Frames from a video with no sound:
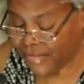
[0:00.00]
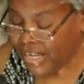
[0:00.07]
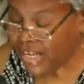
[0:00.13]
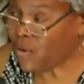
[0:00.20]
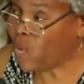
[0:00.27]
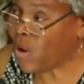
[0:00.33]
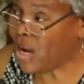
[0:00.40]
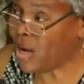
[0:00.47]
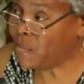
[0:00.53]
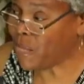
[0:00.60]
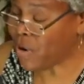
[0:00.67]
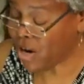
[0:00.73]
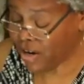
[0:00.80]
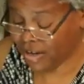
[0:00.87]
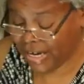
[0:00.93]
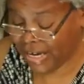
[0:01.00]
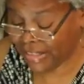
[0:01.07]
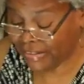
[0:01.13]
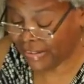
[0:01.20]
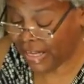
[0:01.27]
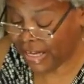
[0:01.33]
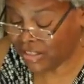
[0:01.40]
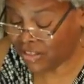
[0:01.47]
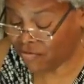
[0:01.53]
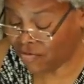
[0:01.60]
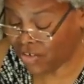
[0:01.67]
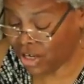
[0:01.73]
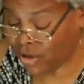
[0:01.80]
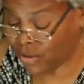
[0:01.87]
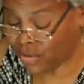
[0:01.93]
And while Mark got lots of
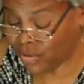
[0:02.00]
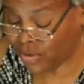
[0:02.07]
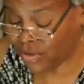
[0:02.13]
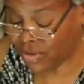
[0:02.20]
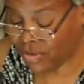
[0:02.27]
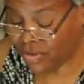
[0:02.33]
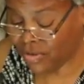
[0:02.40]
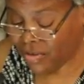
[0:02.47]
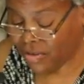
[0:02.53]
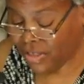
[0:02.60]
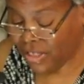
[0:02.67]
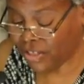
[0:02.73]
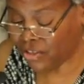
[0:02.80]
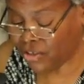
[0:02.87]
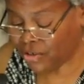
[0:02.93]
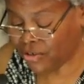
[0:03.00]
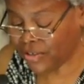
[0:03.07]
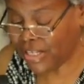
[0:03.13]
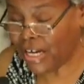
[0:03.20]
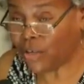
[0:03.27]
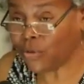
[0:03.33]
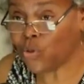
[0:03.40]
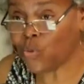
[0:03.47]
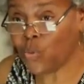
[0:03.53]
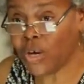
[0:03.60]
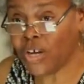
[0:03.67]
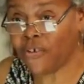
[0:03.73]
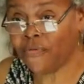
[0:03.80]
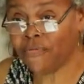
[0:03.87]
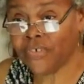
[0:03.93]
no's, it turns out
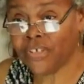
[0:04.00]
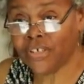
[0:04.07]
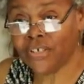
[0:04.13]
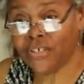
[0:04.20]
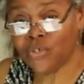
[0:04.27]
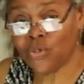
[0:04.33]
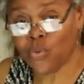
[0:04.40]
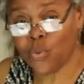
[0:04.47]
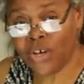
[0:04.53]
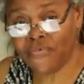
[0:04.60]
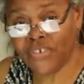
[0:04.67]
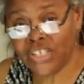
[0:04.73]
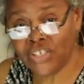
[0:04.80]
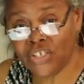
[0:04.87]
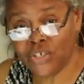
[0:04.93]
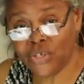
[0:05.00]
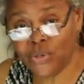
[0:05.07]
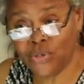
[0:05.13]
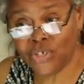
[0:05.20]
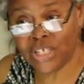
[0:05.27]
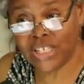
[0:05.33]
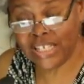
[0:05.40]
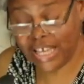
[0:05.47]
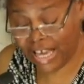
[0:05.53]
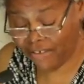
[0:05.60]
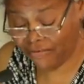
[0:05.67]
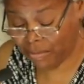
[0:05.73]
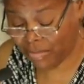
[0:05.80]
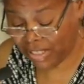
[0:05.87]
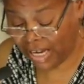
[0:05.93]
12 institutions gave
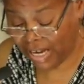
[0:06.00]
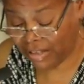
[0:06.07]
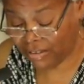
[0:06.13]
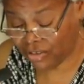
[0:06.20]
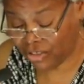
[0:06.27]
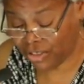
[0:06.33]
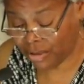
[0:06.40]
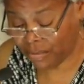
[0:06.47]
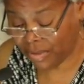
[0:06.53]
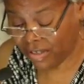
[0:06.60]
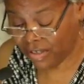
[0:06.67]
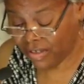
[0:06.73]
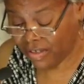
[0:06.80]
him scholarships,